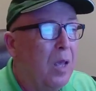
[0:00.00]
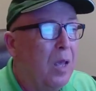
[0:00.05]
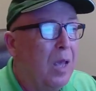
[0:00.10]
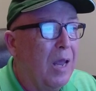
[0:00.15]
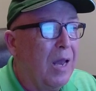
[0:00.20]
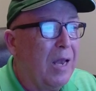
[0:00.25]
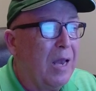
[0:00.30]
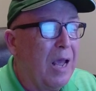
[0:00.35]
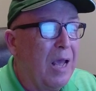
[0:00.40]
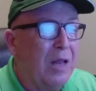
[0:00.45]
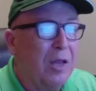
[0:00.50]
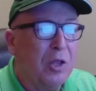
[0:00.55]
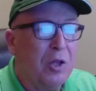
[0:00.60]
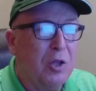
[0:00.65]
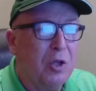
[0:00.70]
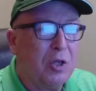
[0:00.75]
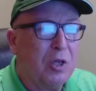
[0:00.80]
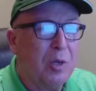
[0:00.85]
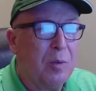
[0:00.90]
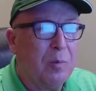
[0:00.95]
And Alan
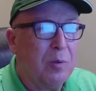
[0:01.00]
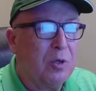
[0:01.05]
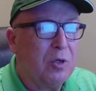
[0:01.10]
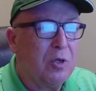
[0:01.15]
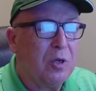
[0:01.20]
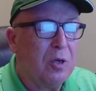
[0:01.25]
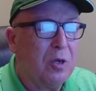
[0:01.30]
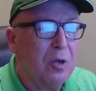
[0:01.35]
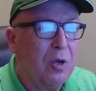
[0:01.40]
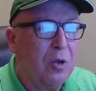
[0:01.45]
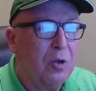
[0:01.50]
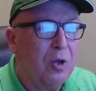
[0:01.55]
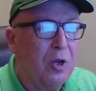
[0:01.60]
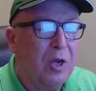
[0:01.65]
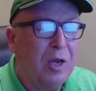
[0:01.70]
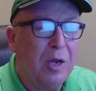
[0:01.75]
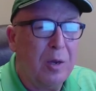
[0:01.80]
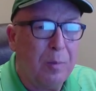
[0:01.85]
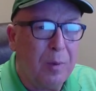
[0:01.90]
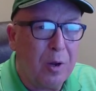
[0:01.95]
looked at him and said, No, you
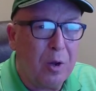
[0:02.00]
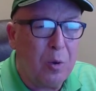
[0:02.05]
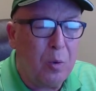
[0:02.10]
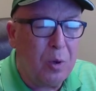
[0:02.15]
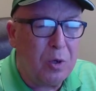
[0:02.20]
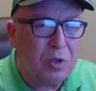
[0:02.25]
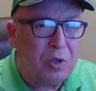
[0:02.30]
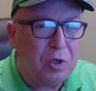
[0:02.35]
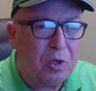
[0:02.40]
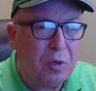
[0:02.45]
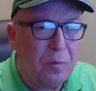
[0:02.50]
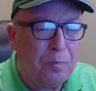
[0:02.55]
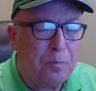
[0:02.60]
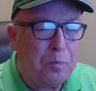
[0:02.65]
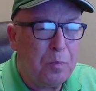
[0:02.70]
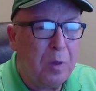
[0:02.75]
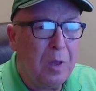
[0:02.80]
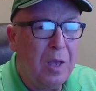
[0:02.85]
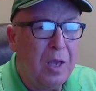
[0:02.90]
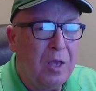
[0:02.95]
didn't hear my question.
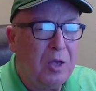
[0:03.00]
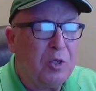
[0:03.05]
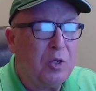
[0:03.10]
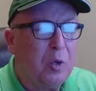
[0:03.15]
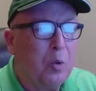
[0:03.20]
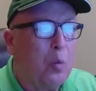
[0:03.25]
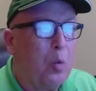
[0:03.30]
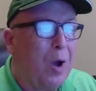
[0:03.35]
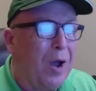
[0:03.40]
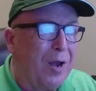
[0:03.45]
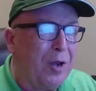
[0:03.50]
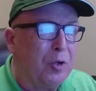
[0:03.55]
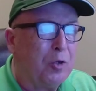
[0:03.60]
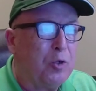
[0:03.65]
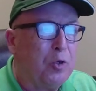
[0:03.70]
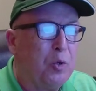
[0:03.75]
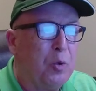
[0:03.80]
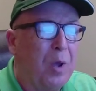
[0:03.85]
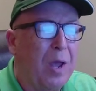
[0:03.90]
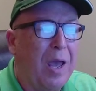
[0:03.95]
He said, Why
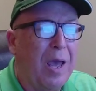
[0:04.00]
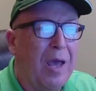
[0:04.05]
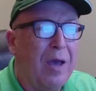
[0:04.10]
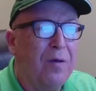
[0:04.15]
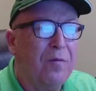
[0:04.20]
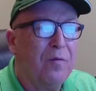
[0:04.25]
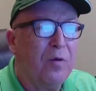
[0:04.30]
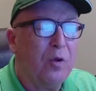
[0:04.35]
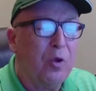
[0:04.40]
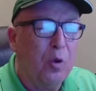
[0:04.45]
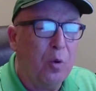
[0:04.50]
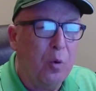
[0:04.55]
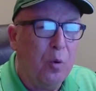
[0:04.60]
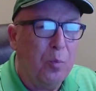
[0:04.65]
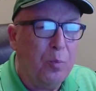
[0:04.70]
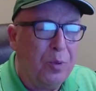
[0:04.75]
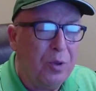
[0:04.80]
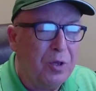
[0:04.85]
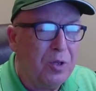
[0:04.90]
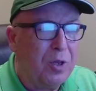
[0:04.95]
don't you have your
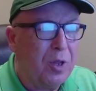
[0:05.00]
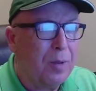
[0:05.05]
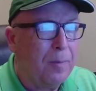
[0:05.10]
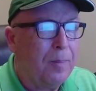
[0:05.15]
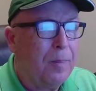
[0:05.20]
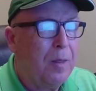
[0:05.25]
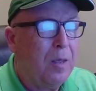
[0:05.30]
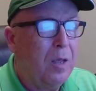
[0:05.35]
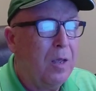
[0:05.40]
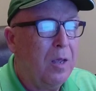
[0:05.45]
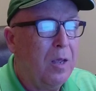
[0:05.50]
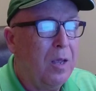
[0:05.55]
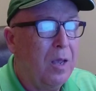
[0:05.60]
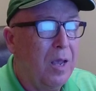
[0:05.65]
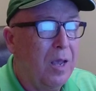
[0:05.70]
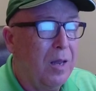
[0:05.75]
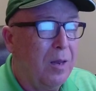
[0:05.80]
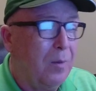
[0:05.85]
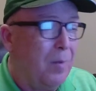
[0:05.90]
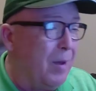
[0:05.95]
own building?
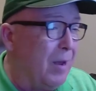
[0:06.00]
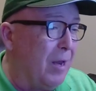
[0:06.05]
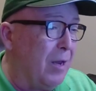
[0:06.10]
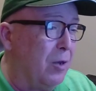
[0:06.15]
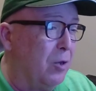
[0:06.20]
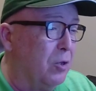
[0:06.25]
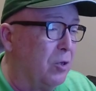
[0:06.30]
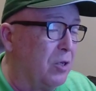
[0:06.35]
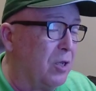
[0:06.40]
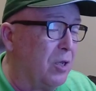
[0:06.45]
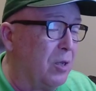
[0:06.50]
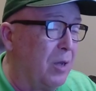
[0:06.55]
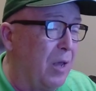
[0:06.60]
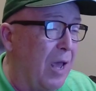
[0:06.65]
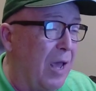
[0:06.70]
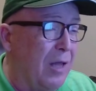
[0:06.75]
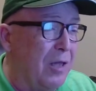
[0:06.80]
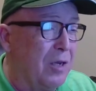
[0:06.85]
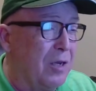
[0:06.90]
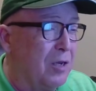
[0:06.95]
And the man looked at
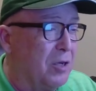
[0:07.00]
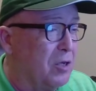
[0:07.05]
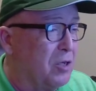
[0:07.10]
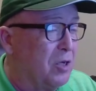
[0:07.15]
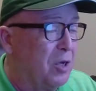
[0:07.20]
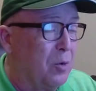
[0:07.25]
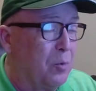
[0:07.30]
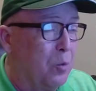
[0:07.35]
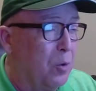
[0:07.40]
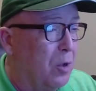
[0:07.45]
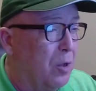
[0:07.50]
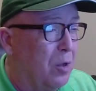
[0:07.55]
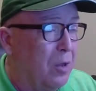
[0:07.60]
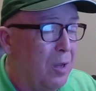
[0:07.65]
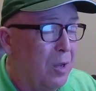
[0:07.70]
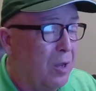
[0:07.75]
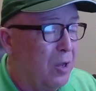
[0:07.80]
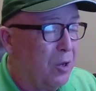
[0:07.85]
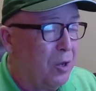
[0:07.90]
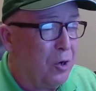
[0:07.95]
Alan and said,
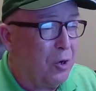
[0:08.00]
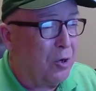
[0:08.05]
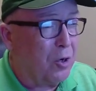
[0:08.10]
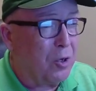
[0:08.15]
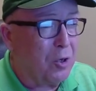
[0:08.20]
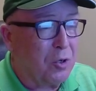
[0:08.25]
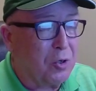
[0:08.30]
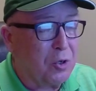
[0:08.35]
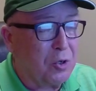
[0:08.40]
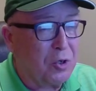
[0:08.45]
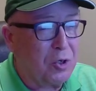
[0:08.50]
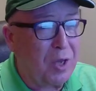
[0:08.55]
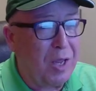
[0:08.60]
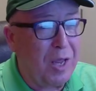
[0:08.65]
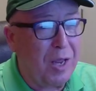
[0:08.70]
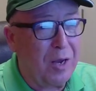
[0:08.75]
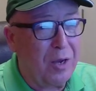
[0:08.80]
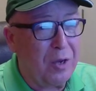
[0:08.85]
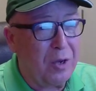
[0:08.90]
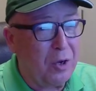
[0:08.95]
Well, you don't
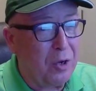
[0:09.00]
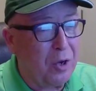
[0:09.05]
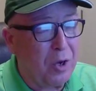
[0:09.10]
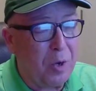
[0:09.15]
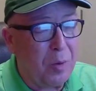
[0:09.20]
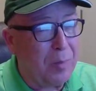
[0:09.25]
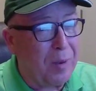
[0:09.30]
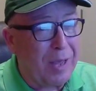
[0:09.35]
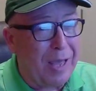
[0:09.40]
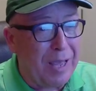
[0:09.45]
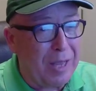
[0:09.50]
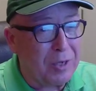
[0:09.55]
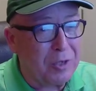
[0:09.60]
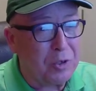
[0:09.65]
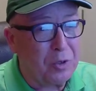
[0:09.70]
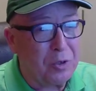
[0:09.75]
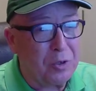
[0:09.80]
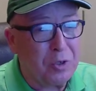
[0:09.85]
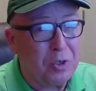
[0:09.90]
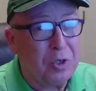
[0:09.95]
understand. You didn't hear my
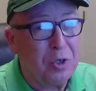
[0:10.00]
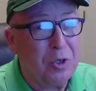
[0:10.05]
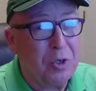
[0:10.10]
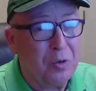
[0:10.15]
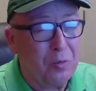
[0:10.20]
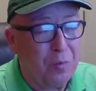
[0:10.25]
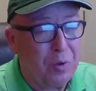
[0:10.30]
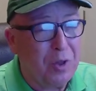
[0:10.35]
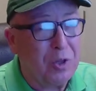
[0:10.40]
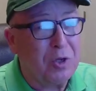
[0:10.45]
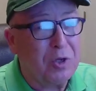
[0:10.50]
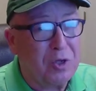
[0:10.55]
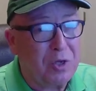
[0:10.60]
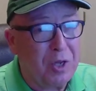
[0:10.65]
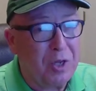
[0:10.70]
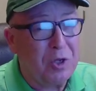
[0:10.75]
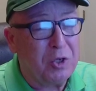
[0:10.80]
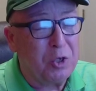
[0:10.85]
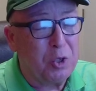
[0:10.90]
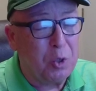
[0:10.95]
answer. It's real
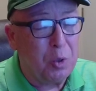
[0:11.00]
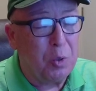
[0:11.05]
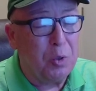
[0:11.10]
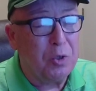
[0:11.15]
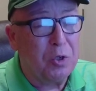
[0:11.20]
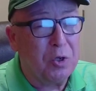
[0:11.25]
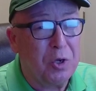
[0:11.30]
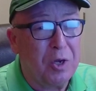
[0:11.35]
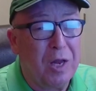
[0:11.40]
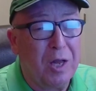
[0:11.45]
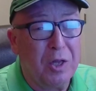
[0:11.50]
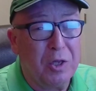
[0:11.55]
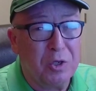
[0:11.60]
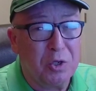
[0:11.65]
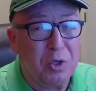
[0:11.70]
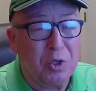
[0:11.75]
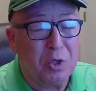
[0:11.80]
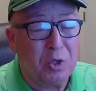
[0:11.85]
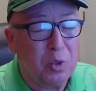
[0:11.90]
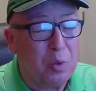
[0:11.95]
estate's two hundred
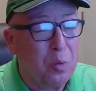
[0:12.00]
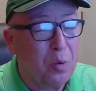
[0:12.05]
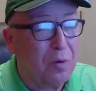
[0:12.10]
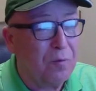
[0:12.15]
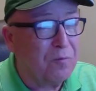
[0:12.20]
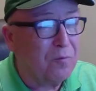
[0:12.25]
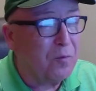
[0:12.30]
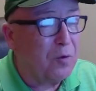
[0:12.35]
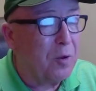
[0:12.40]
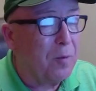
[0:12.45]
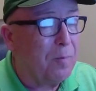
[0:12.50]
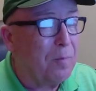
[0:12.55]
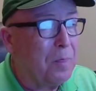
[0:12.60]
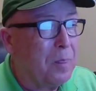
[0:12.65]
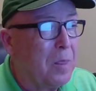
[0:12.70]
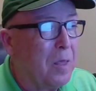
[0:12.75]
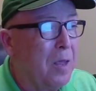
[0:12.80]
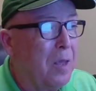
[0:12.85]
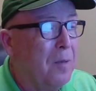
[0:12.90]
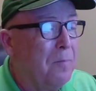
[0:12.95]
dollars a square foot.
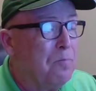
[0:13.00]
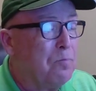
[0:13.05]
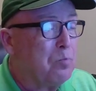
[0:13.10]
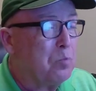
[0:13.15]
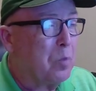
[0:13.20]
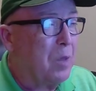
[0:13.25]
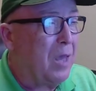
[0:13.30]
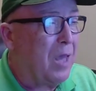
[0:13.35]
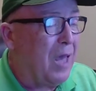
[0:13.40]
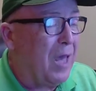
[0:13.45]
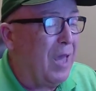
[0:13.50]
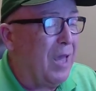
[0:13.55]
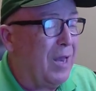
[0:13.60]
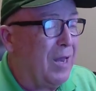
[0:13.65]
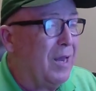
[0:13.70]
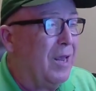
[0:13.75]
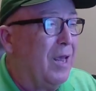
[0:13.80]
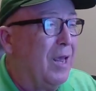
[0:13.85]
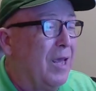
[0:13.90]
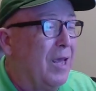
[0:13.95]

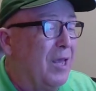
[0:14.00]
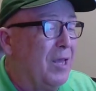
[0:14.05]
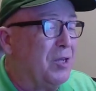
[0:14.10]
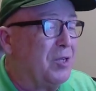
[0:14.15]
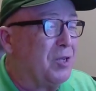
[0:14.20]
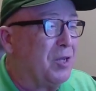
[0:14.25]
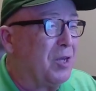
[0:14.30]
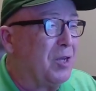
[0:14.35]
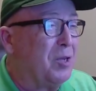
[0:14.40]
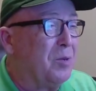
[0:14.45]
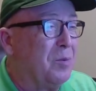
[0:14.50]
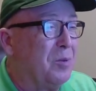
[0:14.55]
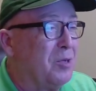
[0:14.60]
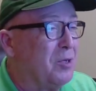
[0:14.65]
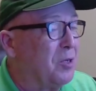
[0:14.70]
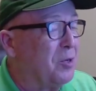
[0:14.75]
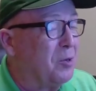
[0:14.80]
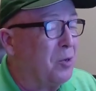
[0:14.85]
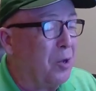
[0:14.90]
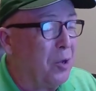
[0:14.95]
And he said to me, he
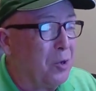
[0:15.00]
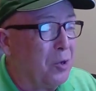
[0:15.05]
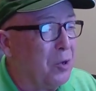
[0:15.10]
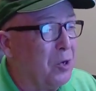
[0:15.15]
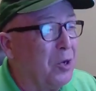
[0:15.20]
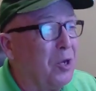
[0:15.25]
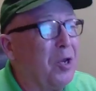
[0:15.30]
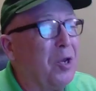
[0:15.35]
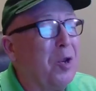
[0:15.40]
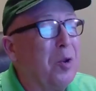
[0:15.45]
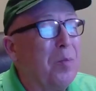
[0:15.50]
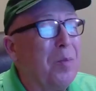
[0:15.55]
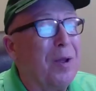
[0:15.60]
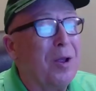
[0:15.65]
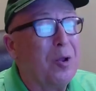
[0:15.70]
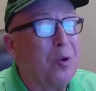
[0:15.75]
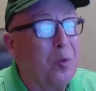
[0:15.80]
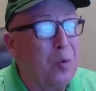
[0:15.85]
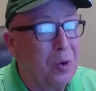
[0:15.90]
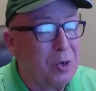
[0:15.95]
said, No, you didn't hear my
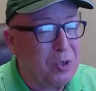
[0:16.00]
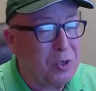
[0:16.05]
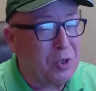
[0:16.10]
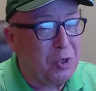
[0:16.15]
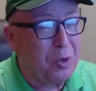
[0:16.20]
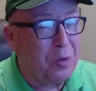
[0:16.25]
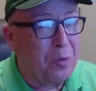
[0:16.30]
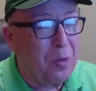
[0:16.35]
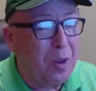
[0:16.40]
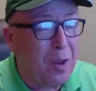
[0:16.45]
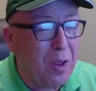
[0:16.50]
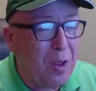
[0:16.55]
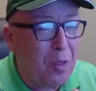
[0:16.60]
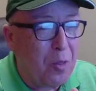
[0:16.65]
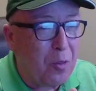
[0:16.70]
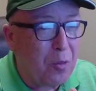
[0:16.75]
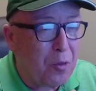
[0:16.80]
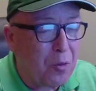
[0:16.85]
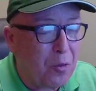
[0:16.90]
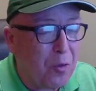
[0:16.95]
question.
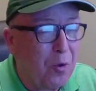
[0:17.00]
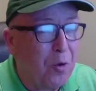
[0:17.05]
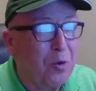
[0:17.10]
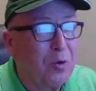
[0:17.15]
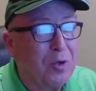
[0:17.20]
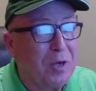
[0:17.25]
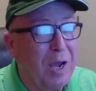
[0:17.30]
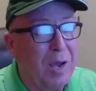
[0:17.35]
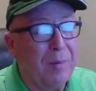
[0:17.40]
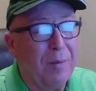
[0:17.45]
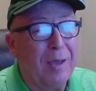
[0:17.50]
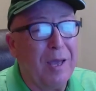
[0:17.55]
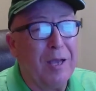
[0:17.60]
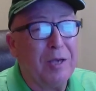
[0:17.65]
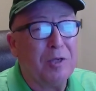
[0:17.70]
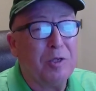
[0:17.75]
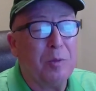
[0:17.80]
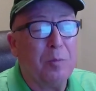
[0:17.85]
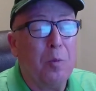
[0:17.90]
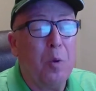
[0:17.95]
Third time he
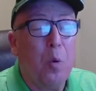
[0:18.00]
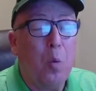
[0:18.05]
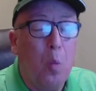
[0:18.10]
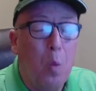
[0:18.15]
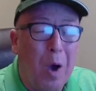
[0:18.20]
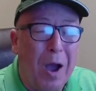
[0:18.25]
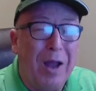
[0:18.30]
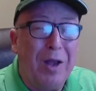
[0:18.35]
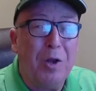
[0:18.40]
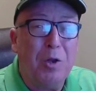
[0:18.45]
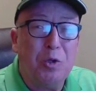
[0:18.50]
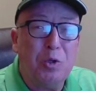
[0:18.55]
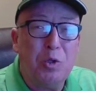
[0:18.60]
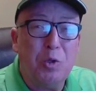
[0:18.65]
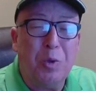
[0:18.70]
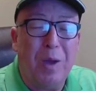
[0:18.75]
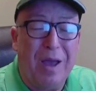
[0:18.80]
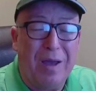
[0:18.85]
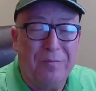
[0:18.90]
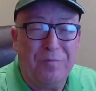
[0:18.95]
asked him, Why don't
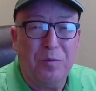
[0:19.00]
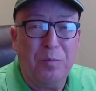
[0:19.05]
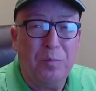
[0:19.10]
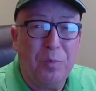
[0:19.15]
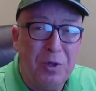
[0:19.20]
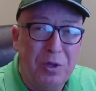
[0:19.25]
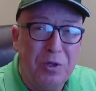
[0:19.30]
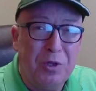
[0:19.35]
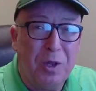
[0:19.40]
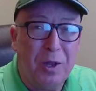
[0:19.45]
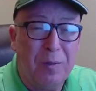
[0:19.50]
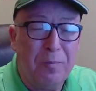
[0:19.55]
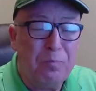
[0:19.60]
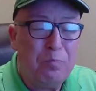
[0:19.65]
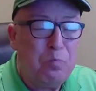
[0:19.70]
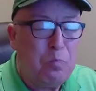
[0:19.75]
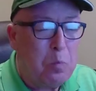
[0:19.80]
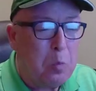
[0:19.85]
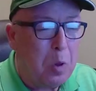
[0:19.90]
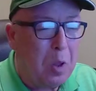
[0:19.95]
you have a building?
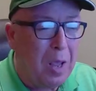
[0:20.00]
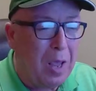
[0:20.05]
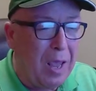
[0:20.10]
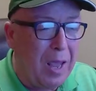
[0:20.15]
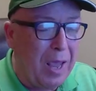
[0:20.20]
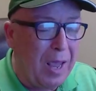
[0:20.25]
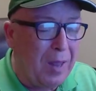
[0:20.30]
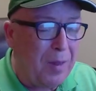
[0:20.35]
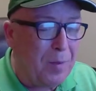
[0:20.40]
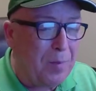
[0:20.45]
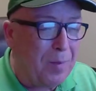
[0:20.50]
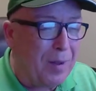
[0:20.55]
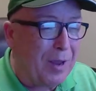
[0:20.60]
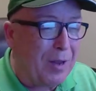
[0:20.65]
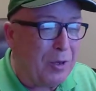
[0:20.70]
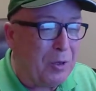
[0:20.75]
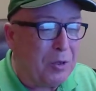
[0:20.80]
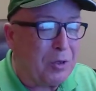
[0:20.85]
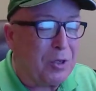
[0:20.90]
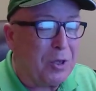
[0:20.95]
And the
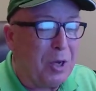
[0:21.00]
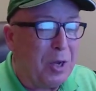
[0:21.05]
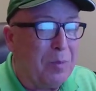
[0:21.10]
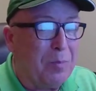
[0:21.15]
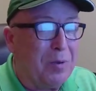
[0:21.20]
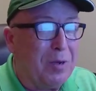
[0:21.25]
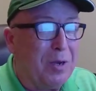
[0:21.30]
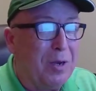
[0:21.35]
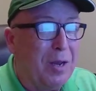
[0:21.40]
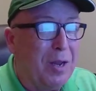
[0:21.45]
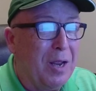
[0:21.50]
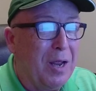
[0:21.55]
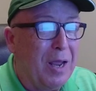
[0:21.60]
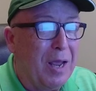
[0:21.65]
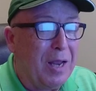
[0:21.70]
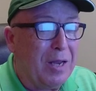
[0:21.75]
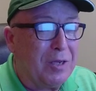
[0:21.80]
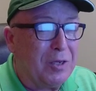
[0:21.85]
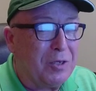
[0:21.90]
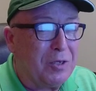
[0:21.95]
man looked at him and,
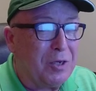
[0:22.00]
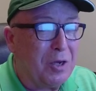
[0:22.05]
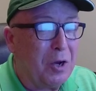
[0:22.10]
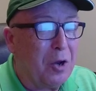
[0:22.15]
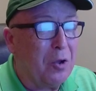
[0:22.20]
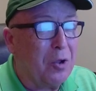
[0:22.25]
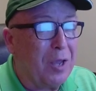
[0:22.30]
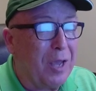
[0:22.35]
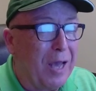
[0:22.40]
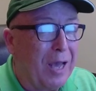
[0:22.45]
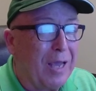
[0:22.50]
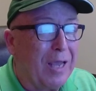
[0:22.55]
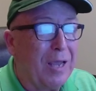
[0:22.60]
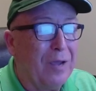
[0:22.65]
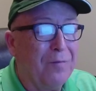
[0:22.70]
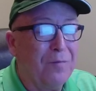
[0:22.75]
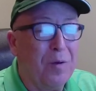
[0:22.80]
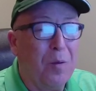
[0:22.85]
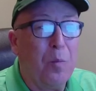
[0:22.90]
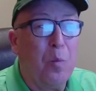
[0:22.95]
and said, Okay, I
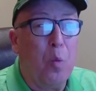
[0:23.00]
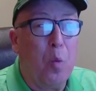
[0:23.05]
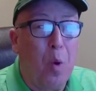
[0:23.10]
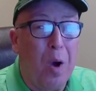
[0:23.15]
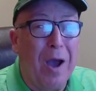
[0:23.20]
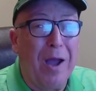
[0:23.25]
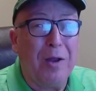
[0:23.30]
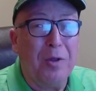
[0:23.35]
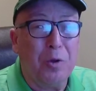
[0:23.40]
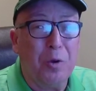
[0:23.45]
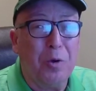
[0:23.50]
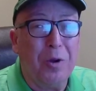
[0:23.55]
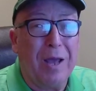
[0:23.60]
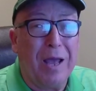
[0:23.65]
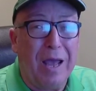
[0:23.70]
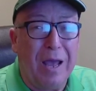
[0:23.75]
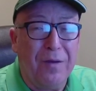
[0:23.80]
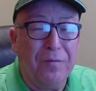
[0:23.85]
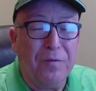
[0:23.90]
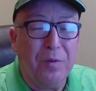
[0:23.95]
give up. Why don't
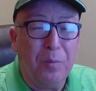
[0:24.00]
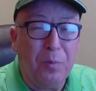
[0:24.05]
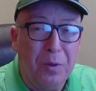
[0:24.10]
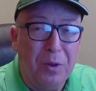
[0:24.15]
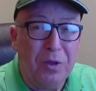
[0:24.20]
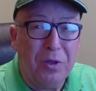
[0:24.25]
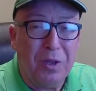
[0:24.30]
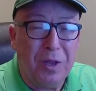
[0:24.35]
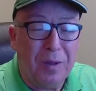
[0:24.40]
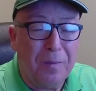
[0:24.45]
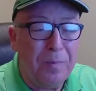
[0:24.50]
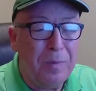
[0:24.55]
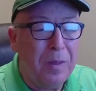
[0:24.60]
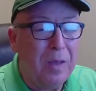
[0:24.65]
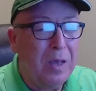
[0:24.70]
I have a building?